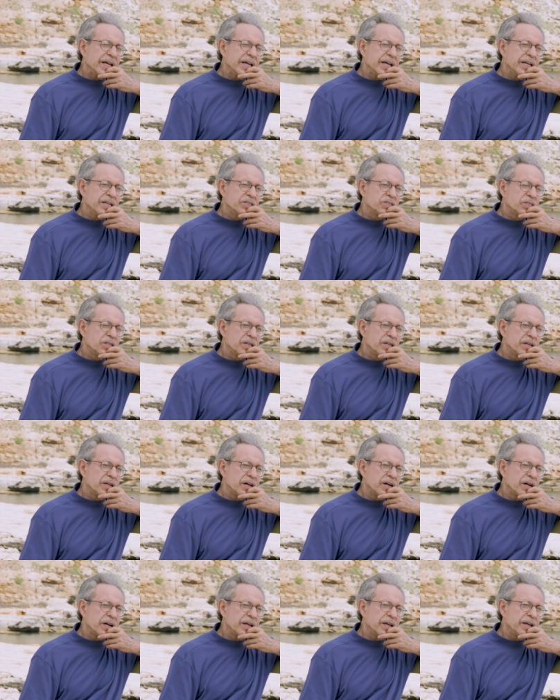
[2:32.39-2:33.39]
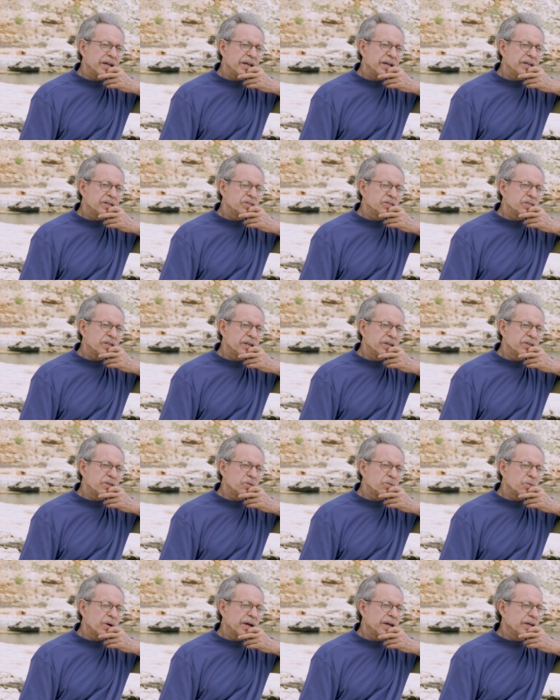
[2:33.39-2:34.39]
Is in
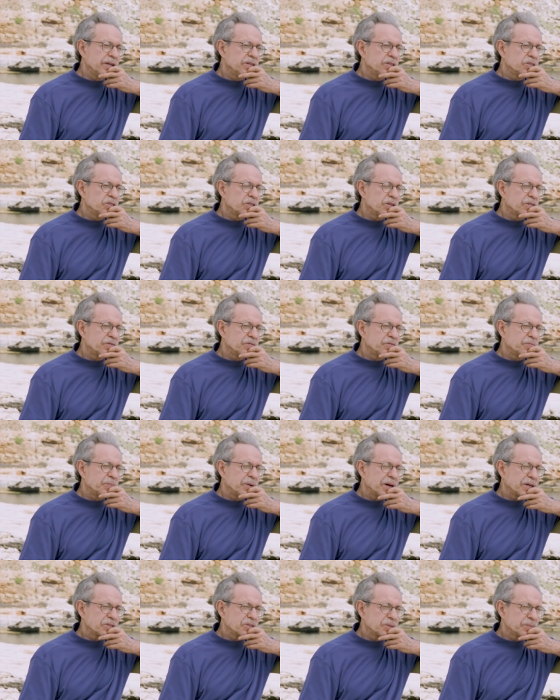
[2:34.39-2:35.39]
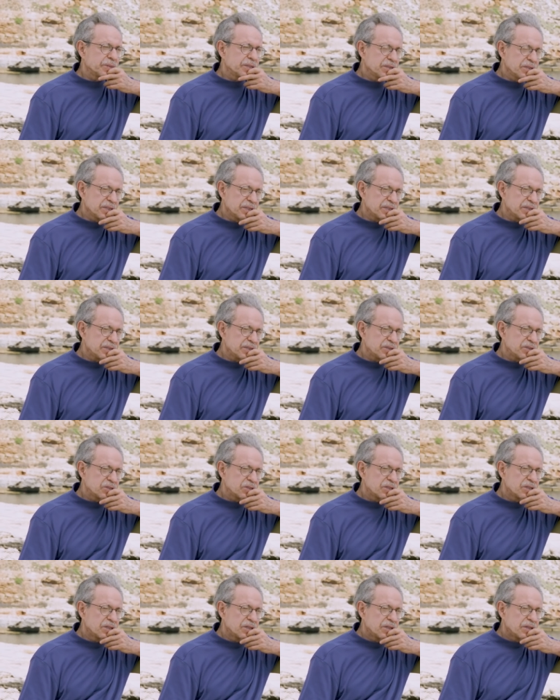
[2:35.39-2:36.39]
the range of
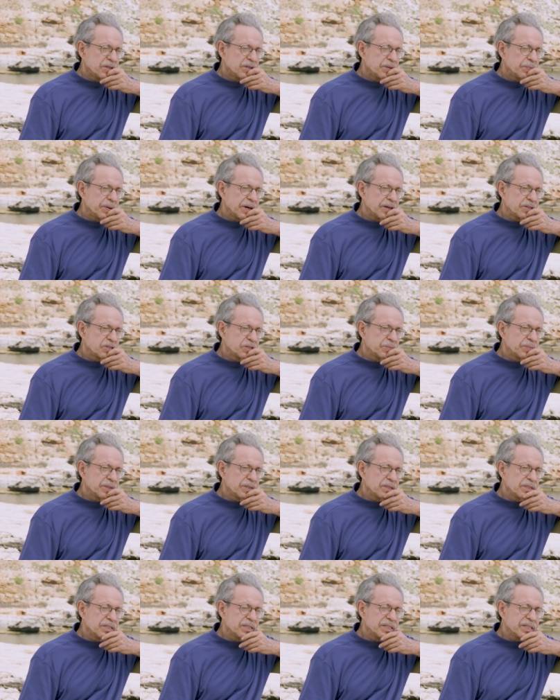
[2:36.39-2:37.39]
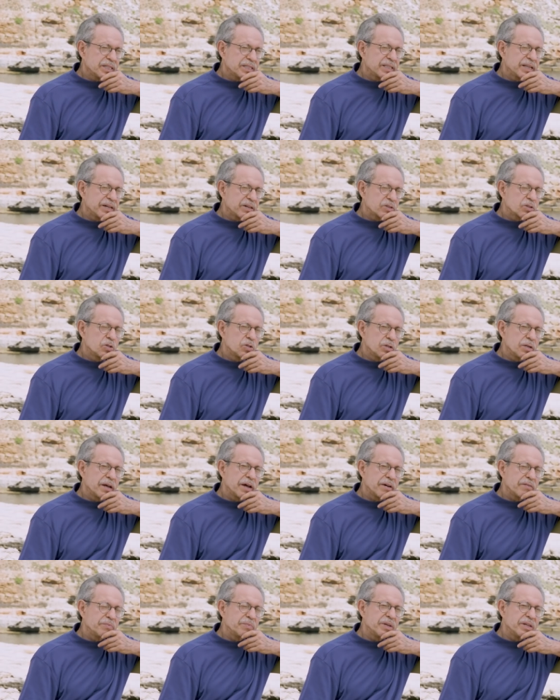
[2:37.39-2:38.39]
possibilities the possibility that there could
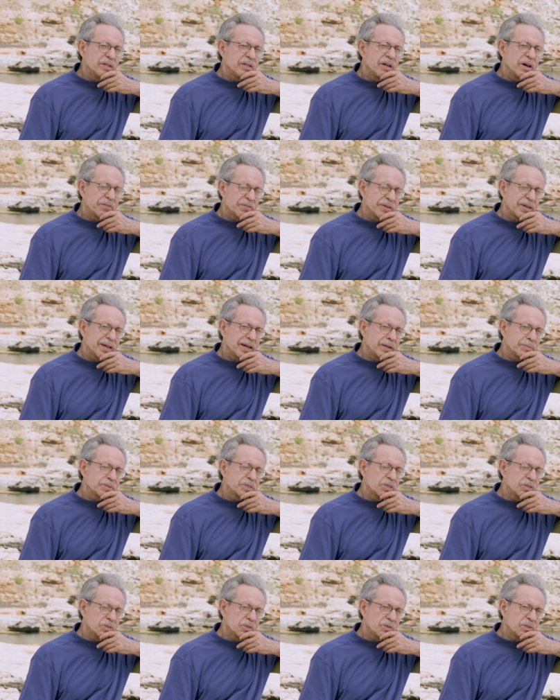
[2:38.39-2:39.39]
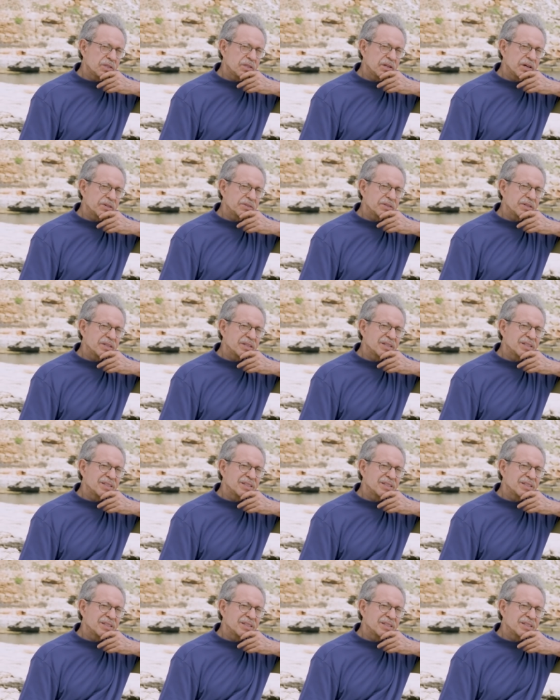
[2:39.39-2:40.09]
have been nothing, absolutely nothing?